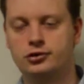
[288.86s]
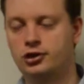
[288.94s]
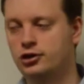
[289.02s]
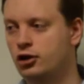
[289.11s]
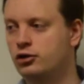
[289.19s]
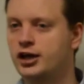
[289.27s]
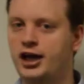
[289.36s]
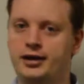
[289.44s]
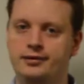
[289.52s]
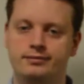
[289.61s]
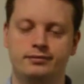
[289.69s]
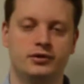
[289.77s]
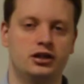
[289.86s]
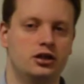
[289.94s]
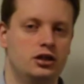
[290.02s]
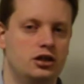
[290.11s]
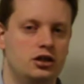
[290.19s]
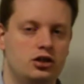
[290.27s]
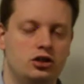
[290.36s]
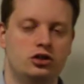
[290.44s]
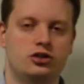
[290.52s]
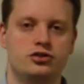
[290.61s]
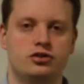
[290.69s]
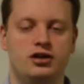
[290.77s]
Okay,
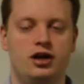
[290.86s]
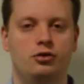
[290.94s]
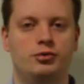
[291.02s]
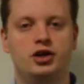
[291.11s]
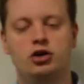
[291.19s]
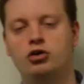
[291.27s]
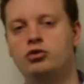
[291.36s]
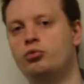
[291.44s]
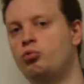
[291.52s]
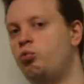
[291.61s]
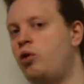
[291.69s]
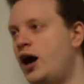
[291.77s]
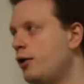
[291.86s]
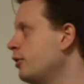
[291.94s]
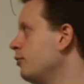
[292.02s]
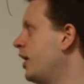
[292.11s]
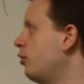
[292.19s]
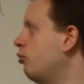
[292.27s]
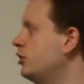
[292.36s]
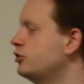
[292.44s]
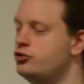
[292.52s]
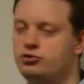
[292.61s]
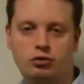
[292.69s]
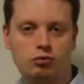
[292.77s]
so now we know why we might want to
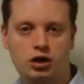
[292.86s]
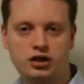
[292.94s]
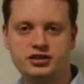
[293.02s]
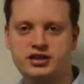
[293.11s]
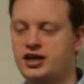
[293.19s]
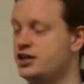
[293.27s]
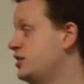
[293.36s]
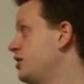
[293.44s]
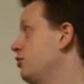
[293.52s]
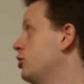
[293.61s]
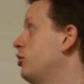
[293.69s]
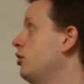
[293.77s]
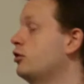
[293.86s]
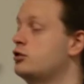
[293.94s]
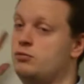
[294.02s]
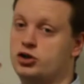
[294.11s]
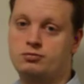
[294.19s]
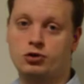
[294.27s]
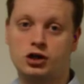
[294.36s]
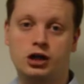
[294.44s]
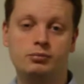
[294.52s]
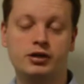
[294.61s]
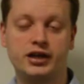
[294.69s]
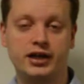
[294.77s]
do a Wald test, even though it looks much more
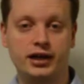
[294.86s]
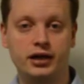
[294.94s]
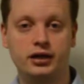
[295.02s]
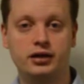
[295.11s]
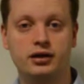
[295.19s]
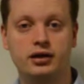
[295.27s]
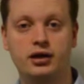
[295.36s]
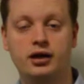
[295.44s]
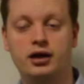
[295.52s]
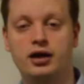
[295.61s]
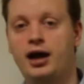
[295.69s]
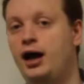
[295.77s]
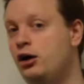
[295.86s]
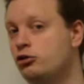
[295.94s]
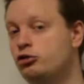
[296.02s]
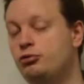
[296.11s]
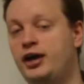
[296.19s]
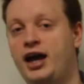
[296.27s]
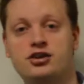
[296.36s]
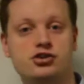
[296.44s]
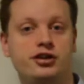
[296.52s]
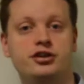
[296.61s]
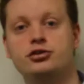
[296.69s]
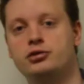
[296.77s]
complicated. How do we
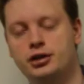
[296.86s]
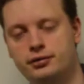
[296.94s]
actually do it?